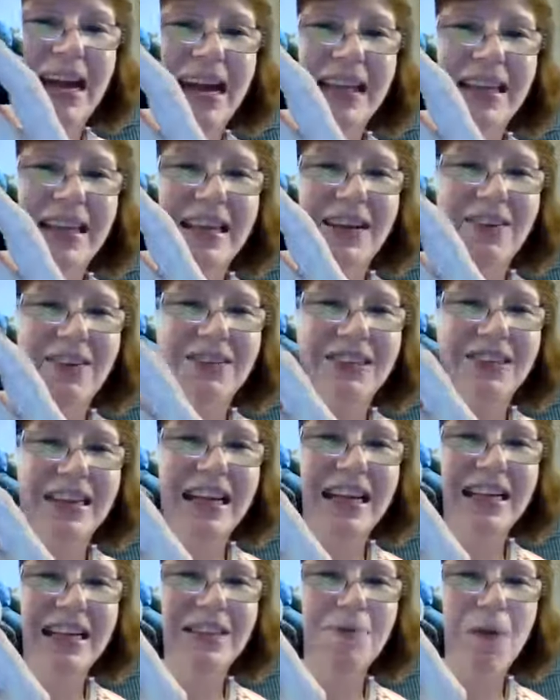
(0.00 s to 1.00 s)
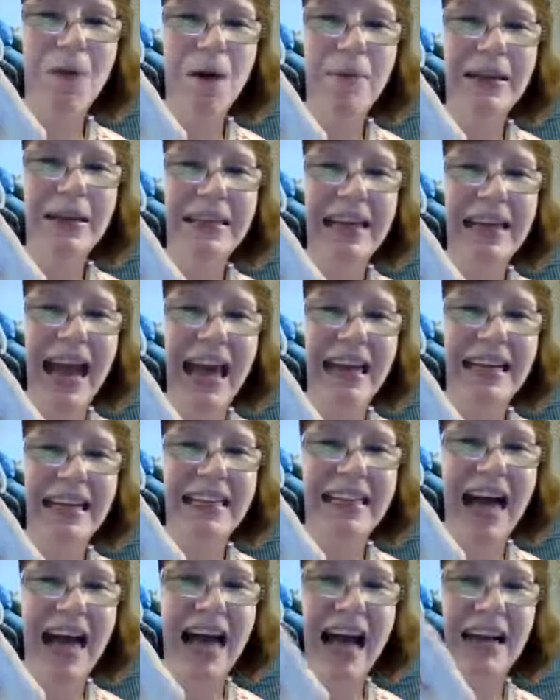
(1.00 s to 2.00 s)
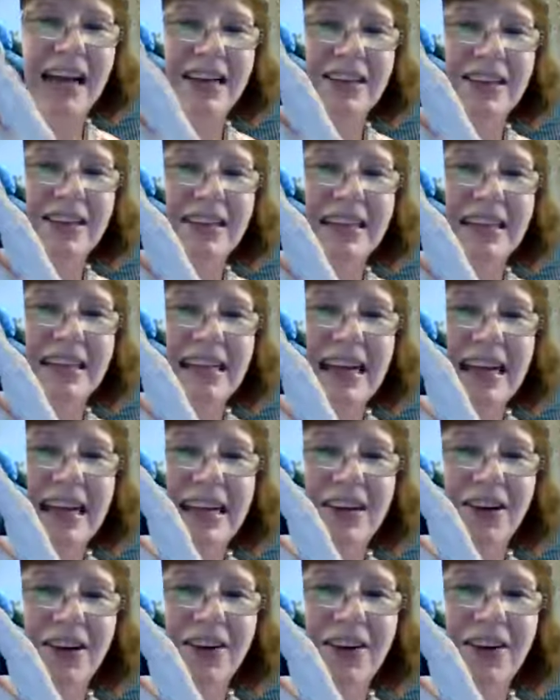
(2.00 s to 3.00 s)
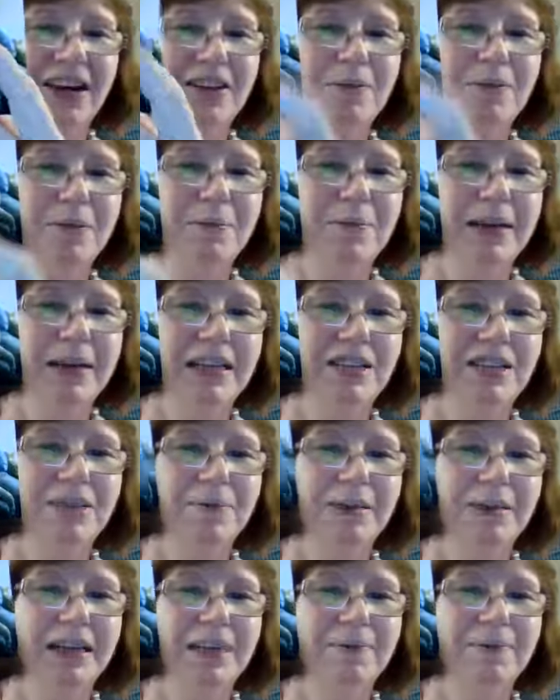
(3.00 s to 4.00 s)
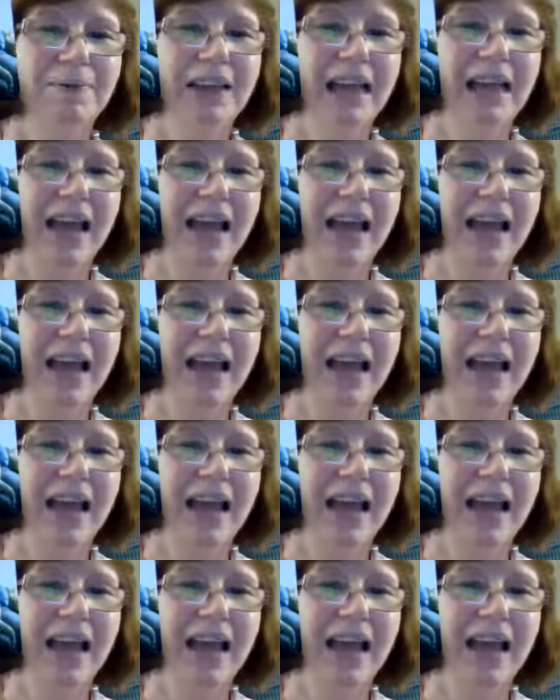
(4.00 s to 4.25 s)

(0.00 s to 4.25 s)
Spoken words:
and there's his mommy, daddy, Tiger, and her husband, Benjamin.